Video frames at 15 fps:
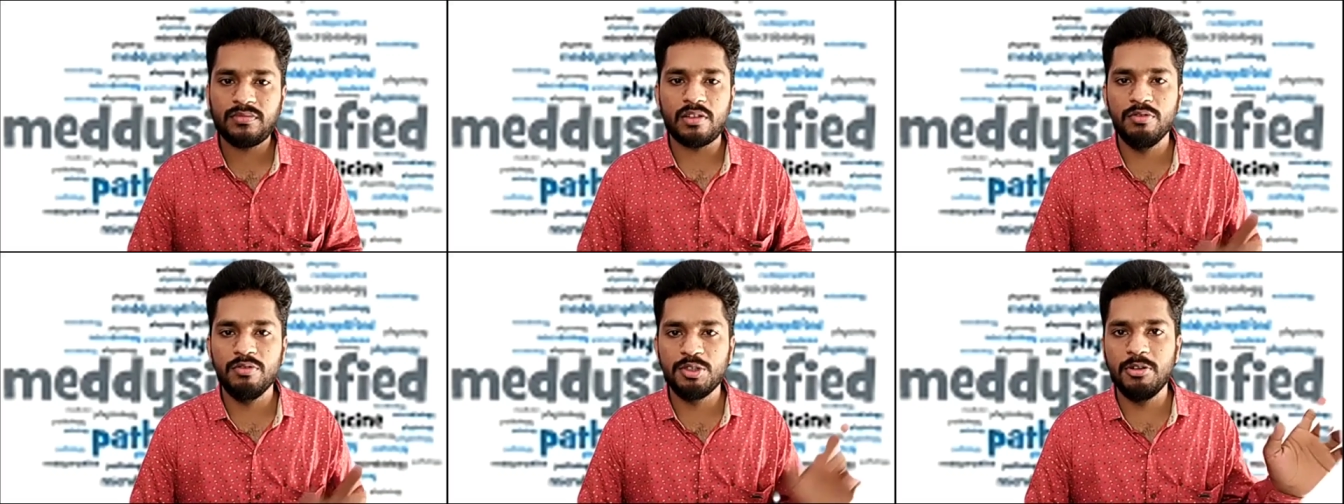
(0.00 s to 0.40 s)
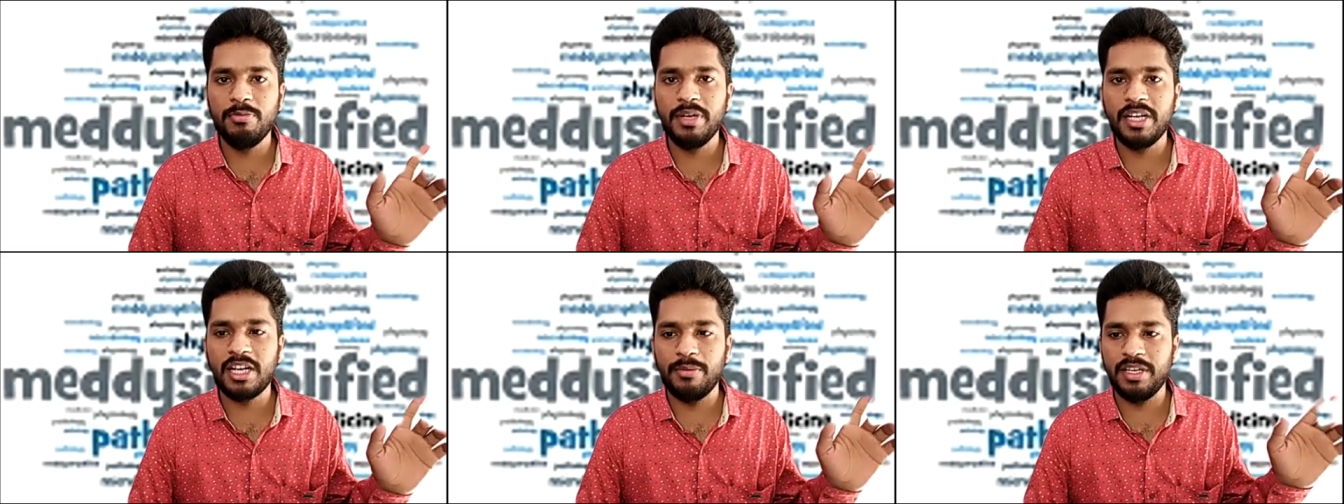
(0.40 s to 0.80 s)
Which will
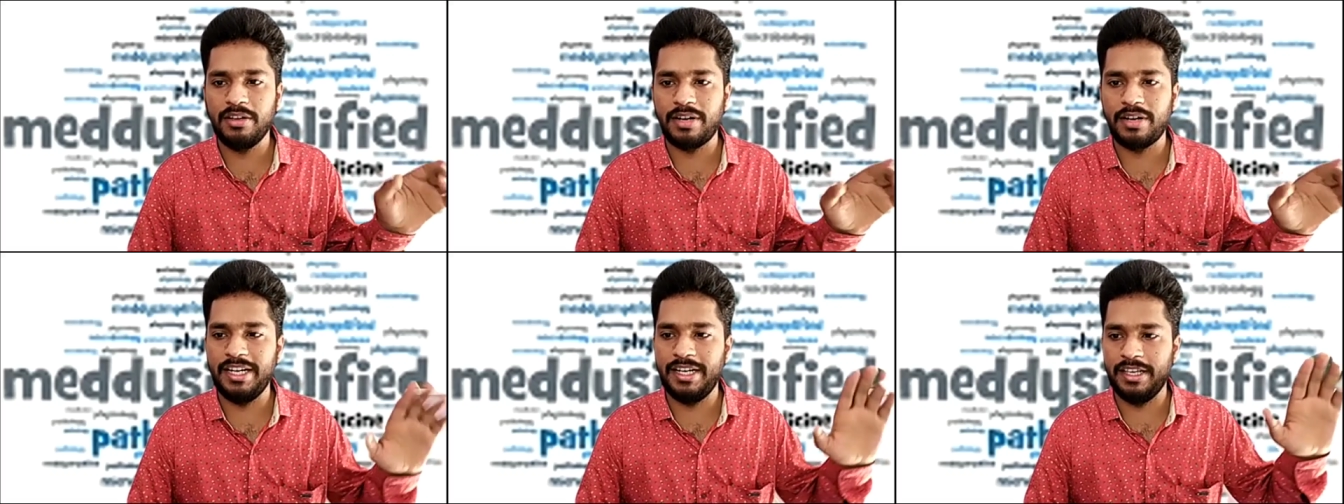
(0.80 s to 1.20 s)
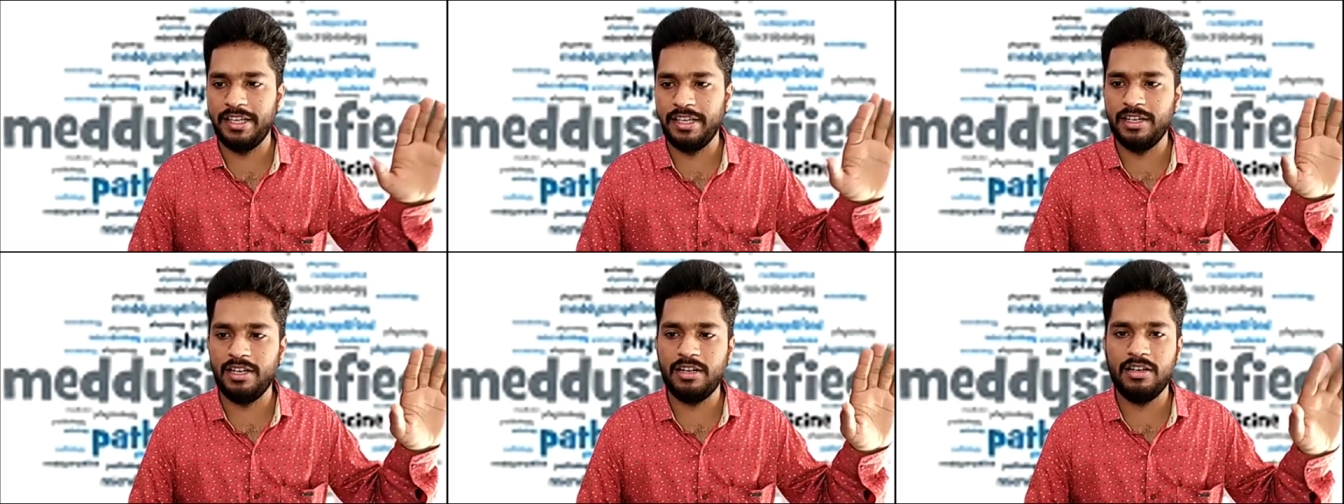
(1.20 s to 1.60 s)
be coming right
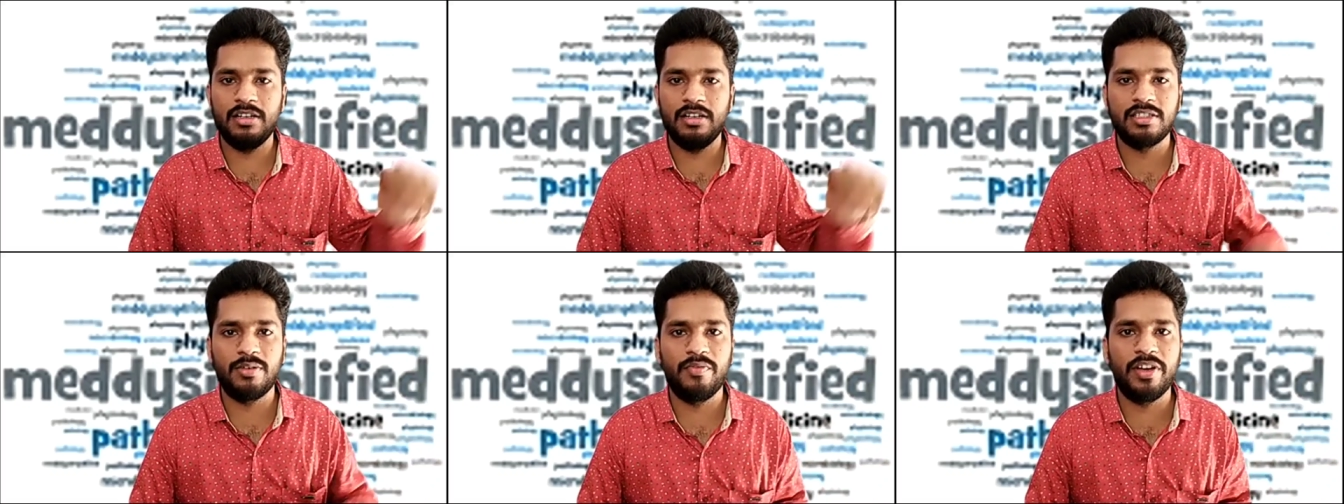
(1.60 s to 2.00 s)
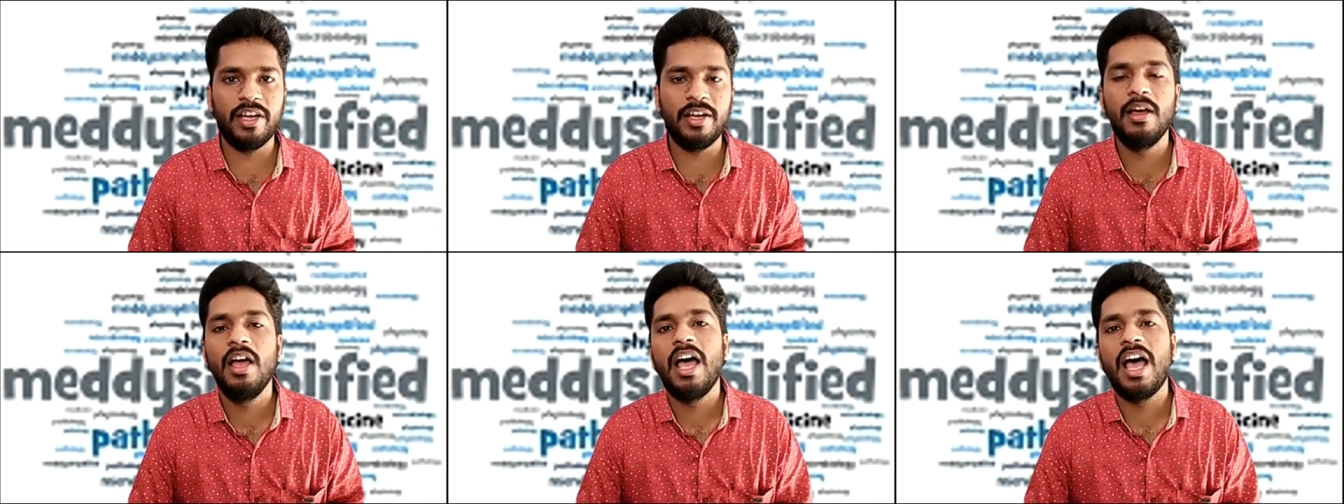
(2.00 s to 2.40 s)
here
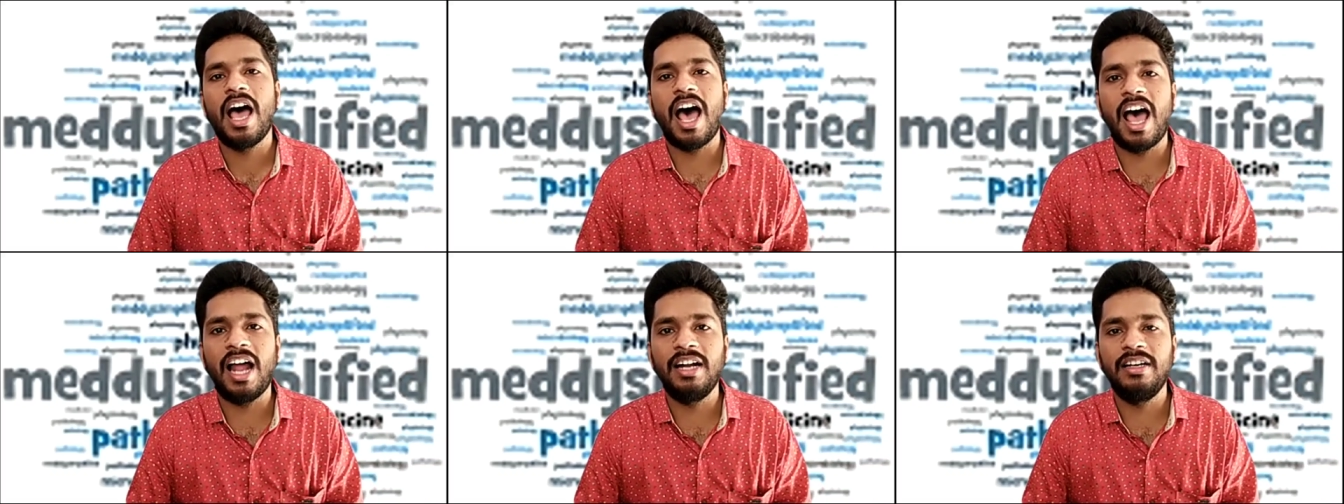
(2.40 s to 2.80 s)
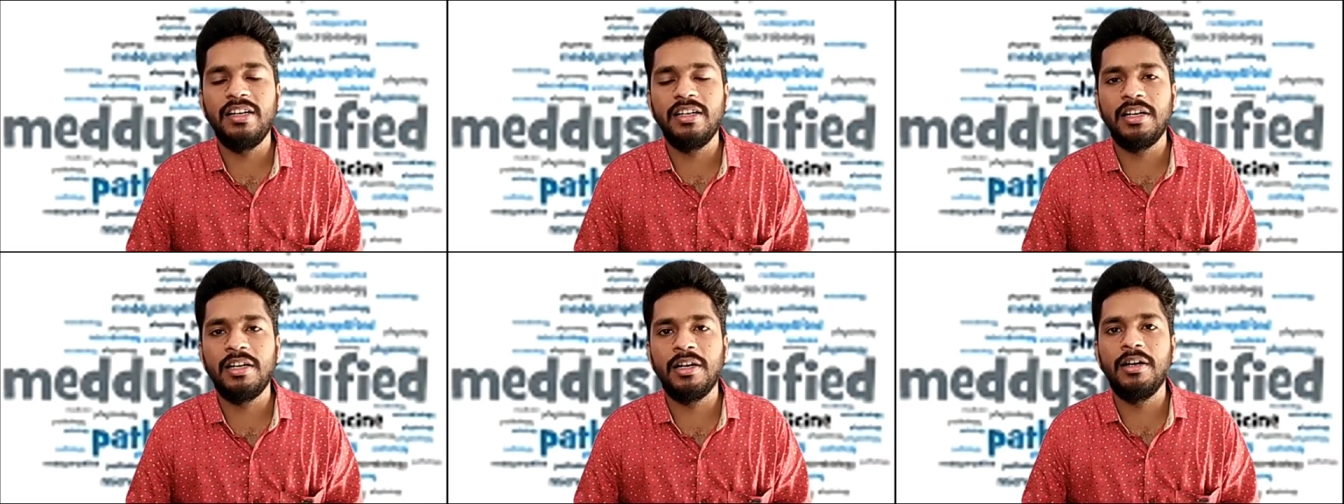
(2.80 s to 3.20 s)
somewhere. And
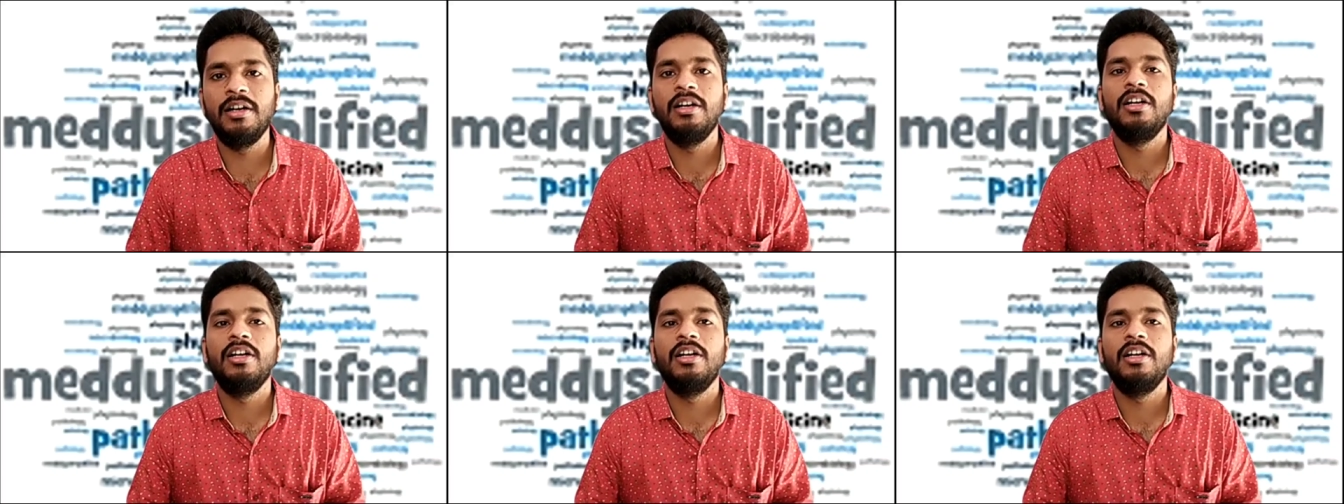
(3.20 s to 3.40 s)
uh,